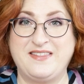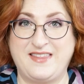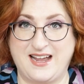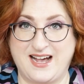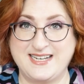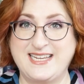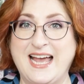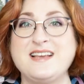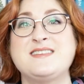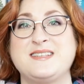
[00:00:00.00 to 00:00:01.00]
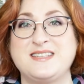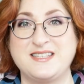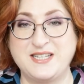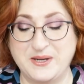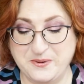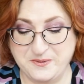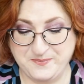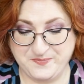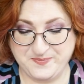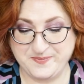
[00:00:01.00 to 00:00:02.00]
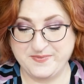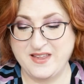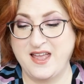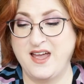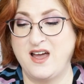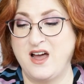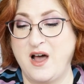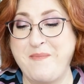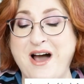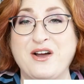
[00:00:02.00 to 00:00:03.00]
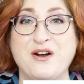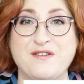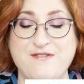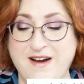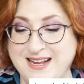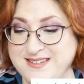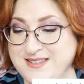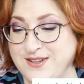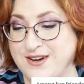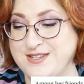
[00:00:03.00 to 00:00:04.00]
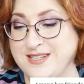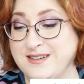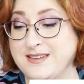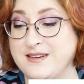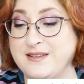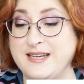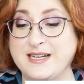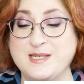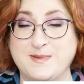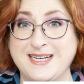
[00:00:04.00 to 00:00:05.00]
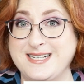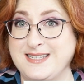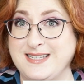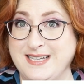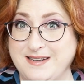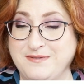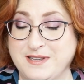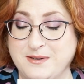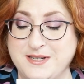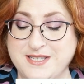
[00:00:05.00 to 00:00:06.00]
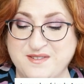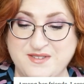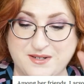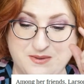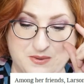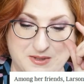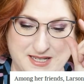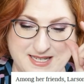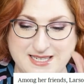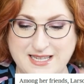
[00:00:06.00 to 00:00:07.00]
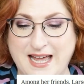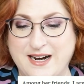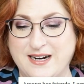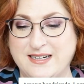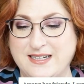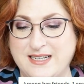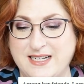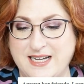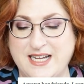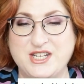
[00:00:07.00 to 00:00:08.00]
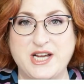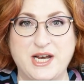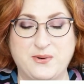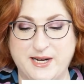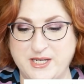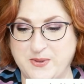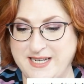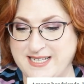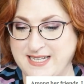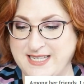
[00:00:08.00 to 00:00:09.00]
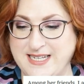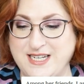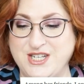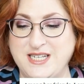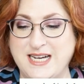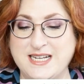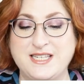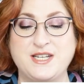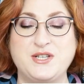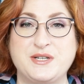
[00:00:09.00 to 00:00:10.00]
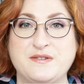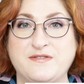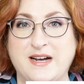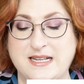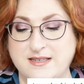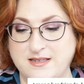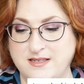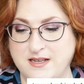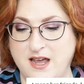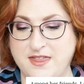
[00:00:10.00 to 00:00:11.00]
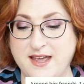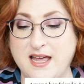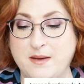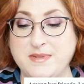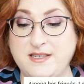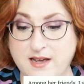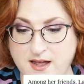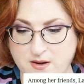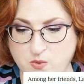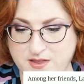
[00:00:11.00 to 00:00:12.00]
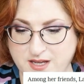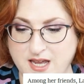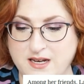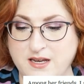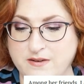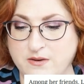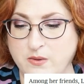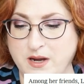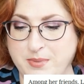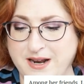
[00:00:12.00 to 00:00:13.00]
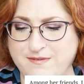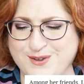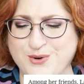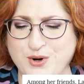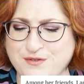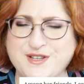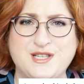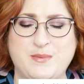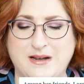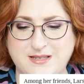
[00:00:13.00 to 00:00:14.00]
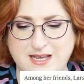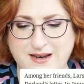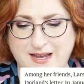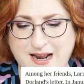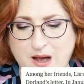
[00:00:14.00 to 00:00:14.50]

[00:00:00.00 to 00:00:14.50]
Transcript: They got texts too, among her friends, Larson clearly explained the influence of D Dorland's letter. In January 2016, she texted two friends, I think I'm done with the kidney story, but I feel nervous about sending it